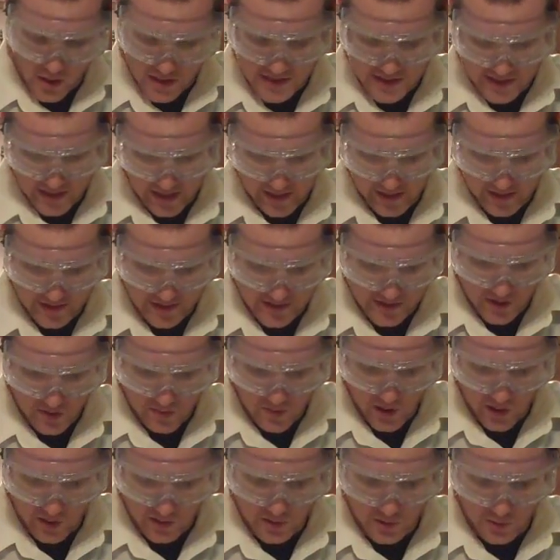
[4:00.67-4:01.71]
one side of the
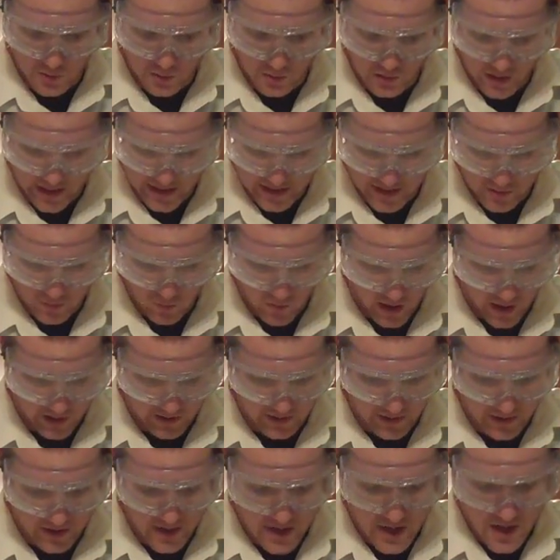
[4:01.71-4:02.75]
soap molecule likes
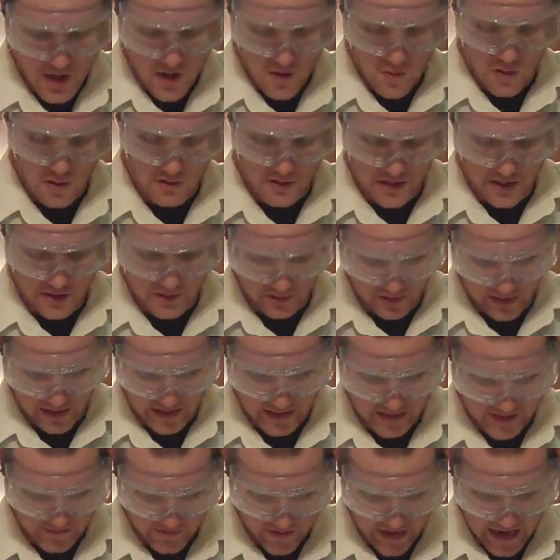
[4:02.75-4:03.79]
water, while the other
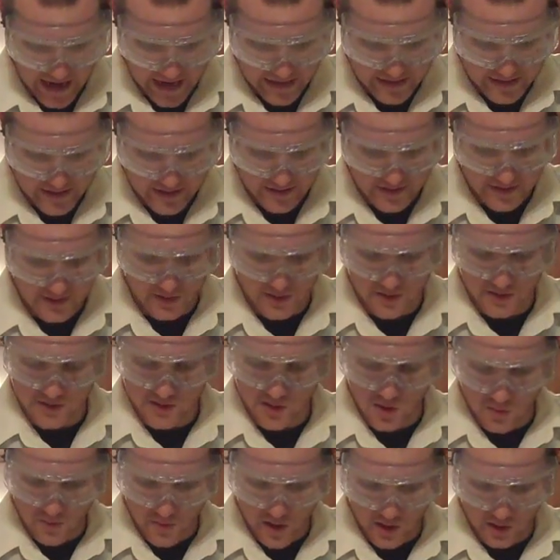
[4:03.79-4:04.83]
likes fat. So the
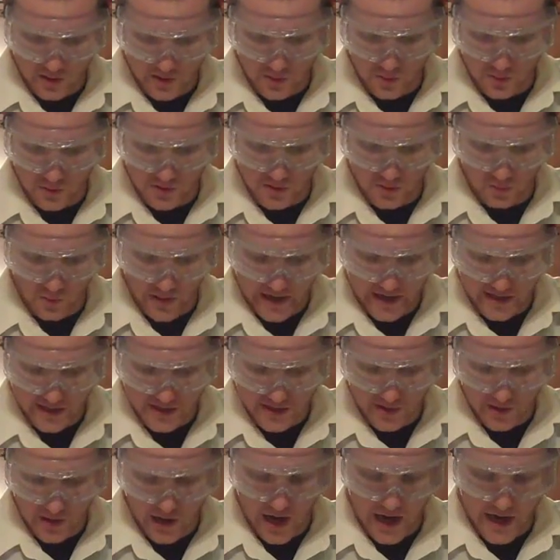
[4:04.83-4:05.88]
soap molecules
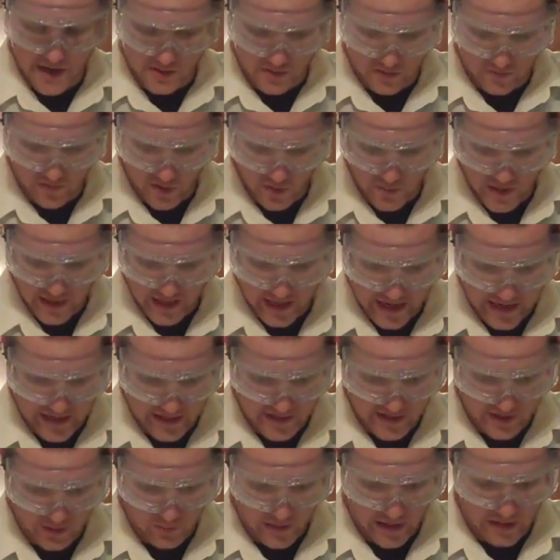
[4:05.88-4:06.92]
arrange their hydrophobic
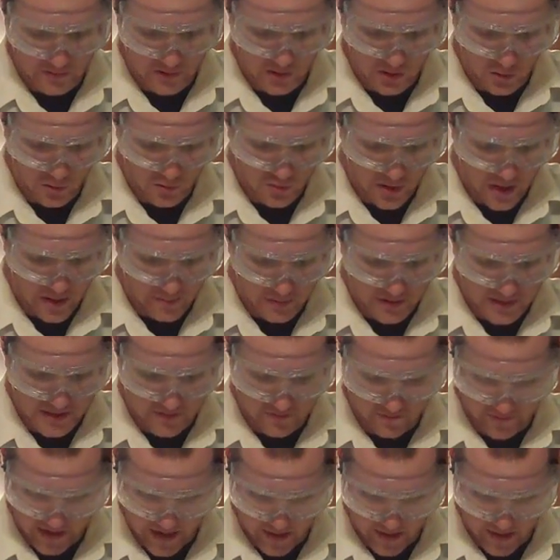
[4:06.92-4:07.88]
ends around little droplets of